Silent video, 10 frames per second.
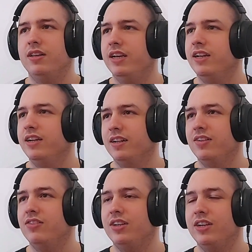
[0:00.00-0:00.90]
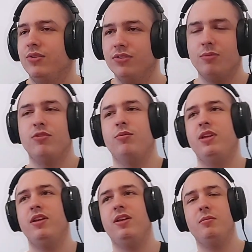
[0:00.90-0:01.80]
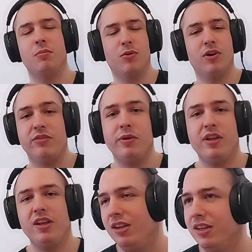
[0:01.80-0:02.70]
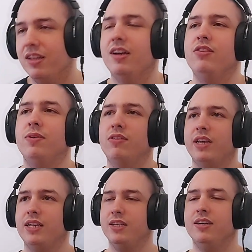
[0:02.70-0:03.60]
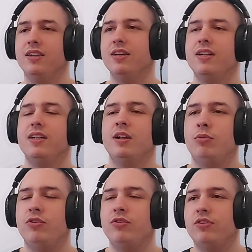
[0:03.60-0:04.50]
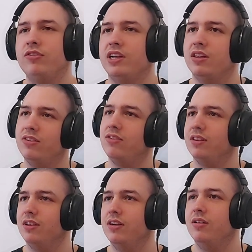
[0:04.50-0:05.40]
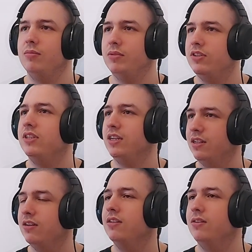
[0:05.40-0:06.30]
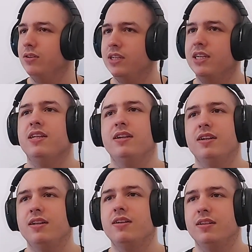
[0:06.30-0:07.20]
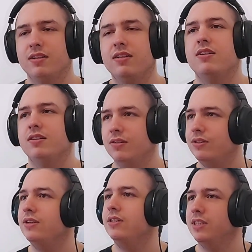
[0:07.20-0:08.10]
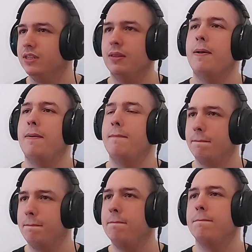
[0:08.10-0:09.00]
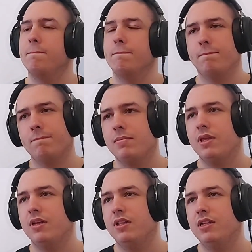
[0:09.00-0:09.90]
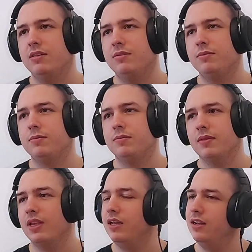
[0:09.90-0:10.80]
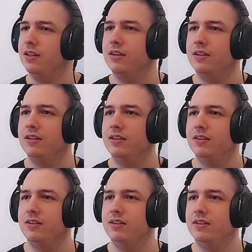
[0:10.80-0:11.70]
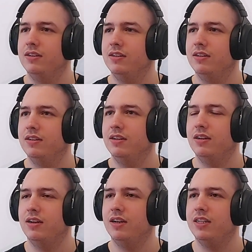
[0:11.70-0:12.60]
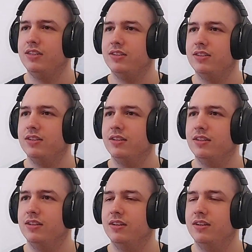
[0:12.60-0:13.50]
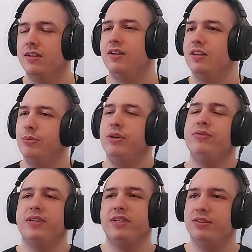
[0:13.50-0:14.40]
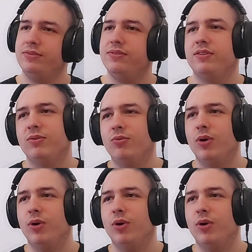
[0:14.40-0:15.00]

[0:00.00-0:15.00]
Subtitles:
Yeah, the idols seem to really more or less be leading as far as like most of the stats. But yeah, okay. Alright. Well, fair enough.